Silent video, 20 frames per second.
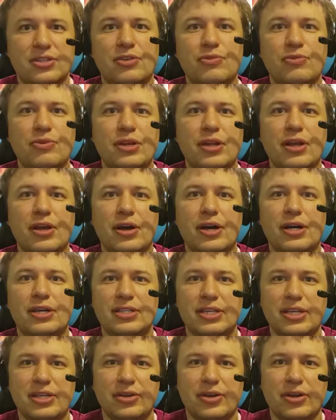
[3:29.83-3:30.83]
You can cause
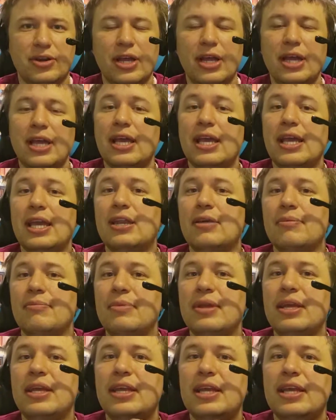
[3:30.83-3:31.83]
either an
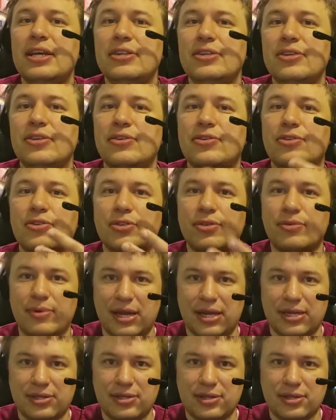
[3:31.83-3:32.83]
immediate
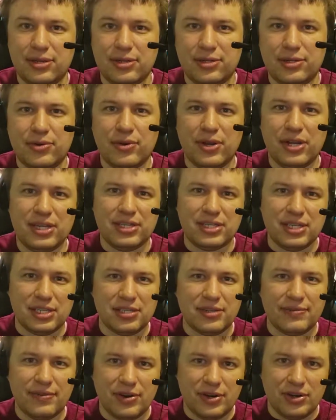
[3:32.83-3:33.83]
threat to create a
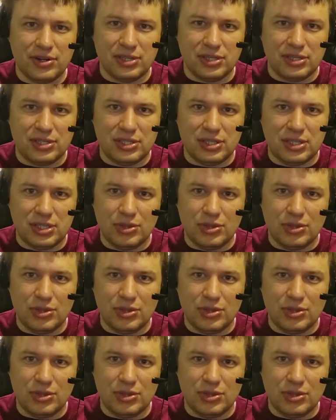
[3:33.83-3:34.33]
sense of urgency.